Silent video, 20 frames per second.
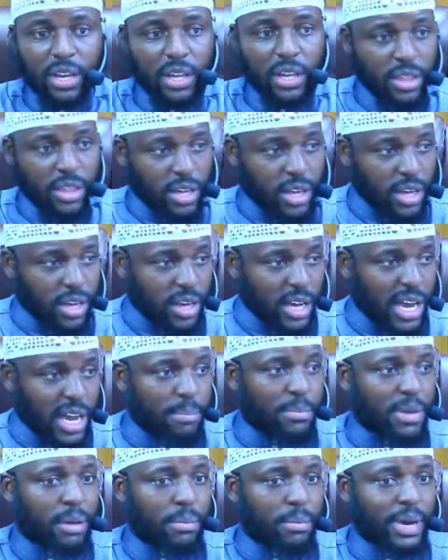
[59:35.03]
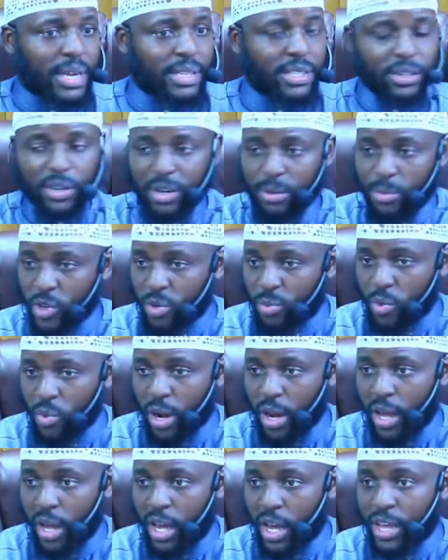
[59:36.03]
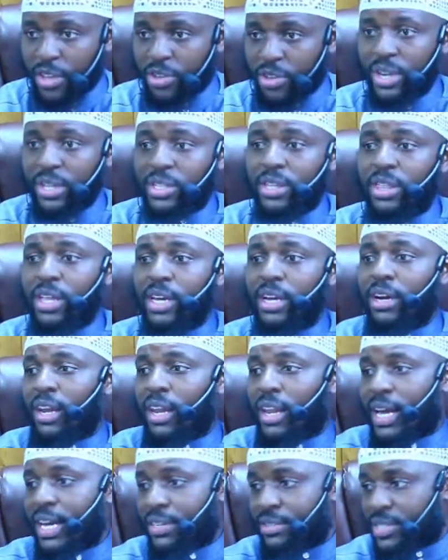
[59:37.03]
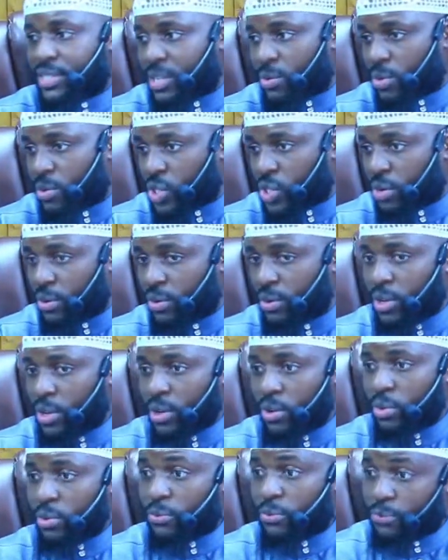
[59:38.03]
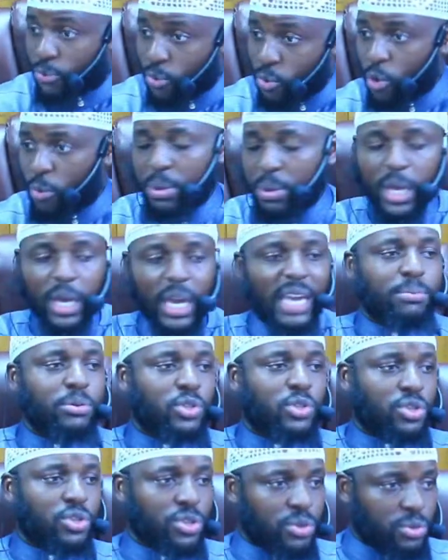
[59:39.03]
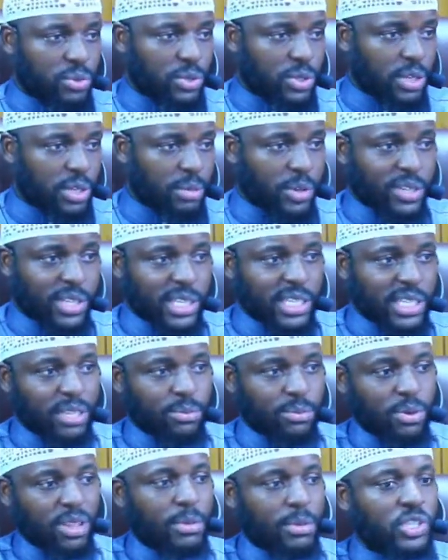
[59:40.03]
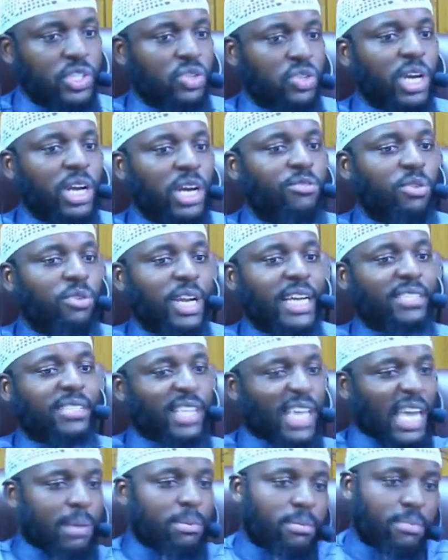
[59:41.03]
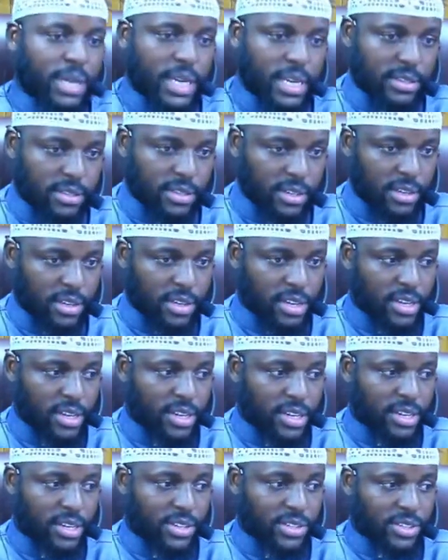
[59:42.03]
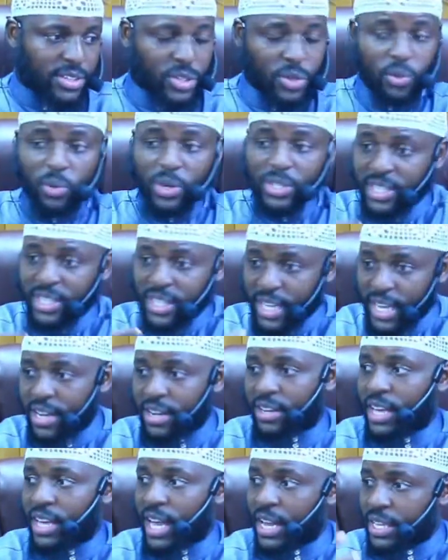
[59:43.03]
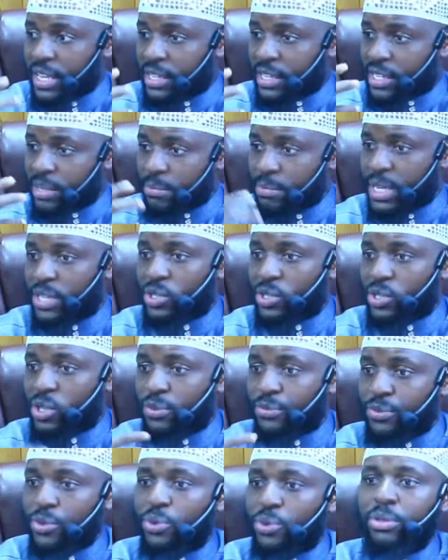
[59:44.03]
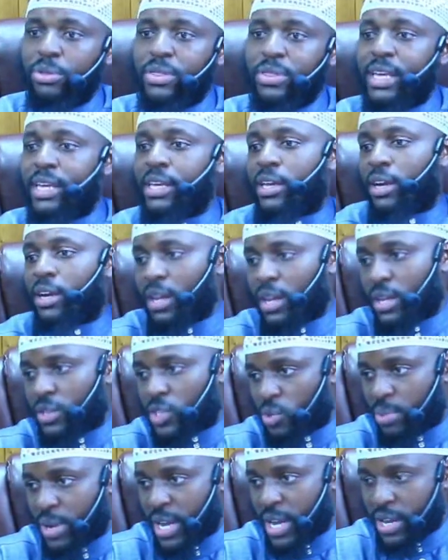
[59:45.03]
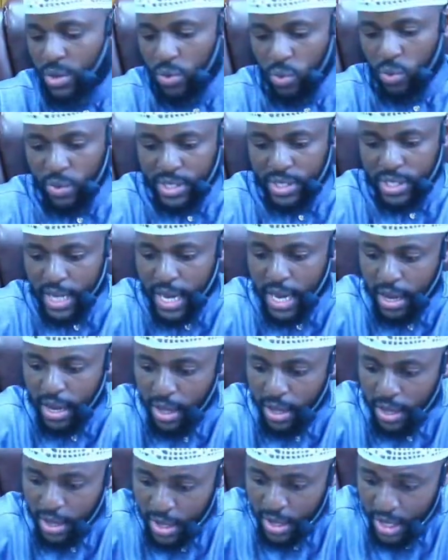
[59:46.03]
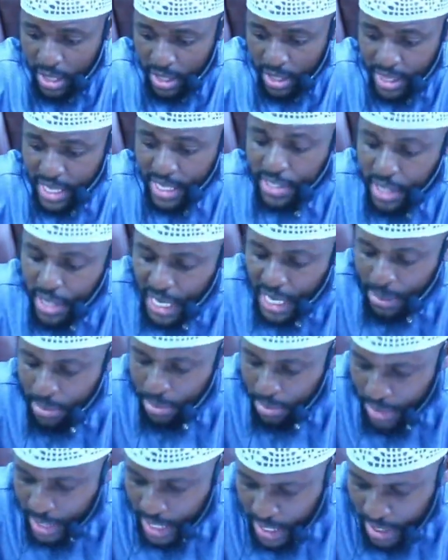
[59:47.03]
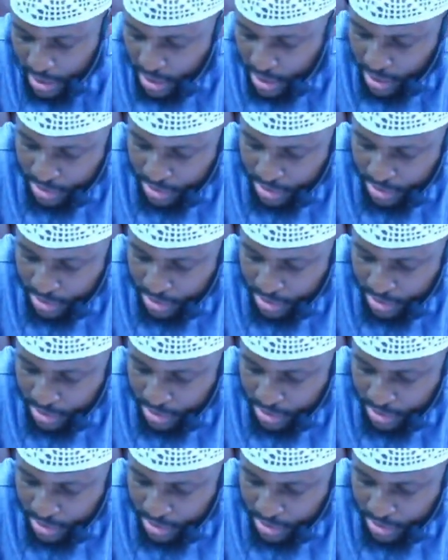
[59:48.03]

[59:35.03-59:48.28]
the hammamat, akramakumullah, you need to thank Allah Azza wa Jalla for being able to use it. Because as the brother mentioned, not everyone has the capability. So once again, it's a means of you thanking Allah subhanahu wa ta'ala. That's the hikmah behind it.